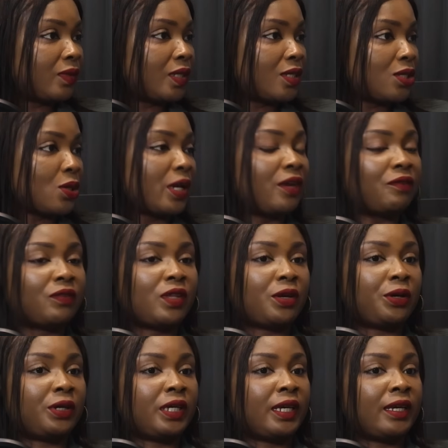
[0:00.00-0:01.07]
So if
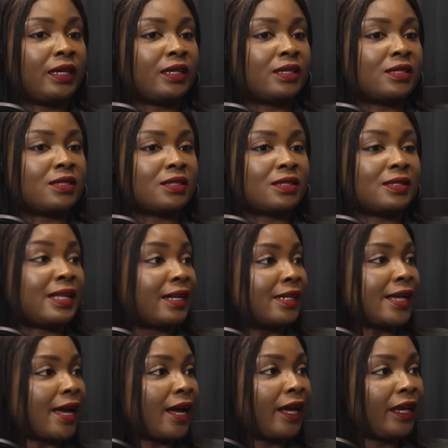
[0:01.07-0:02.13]
there is that
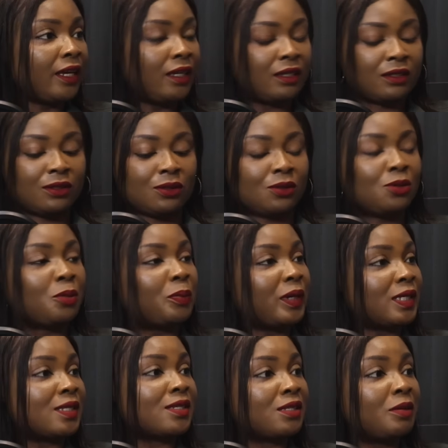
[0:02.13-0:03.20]
guy who
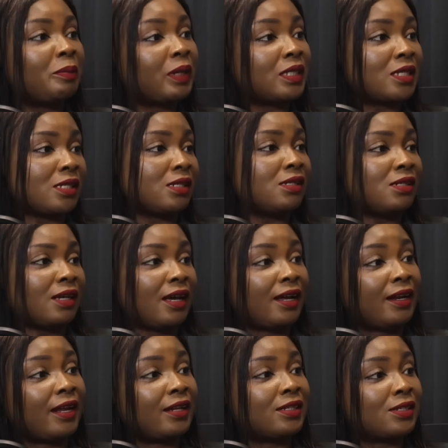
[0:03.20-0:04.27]
presses the button
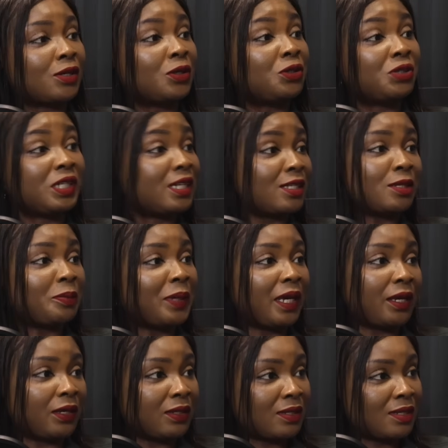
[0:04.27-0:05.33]
and that country
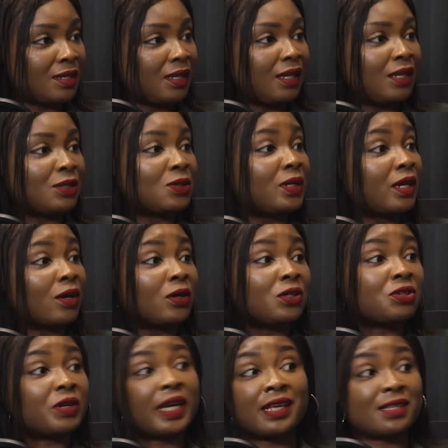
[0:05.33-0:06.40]
disappears, so their
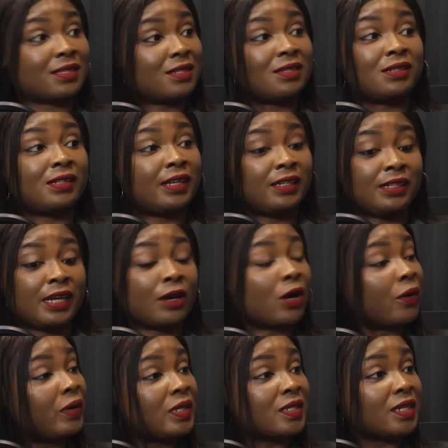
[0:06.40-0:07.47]

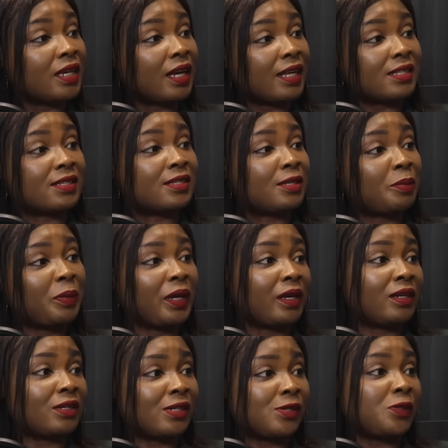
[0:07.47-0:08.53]
currency has disappeared.
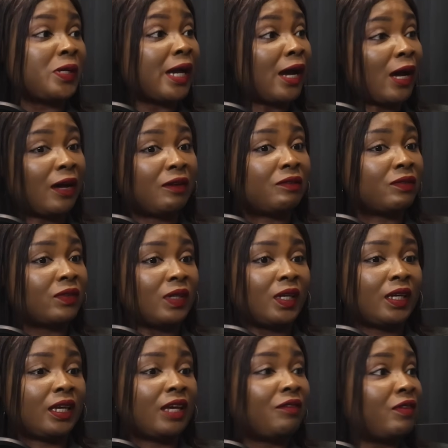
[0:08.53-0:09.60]
They now have
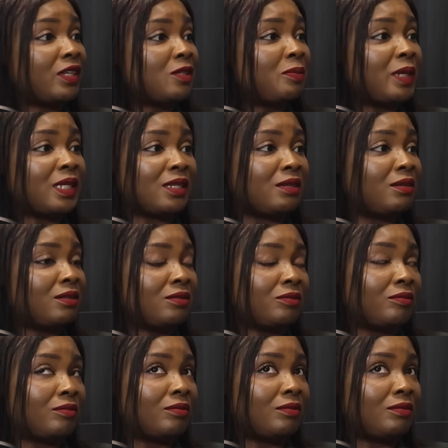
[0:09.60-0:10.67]
investment in
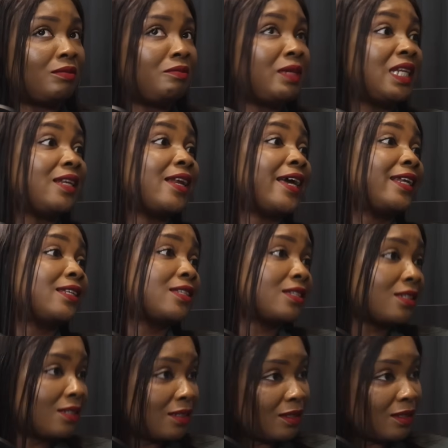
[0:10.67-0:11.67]
midnight.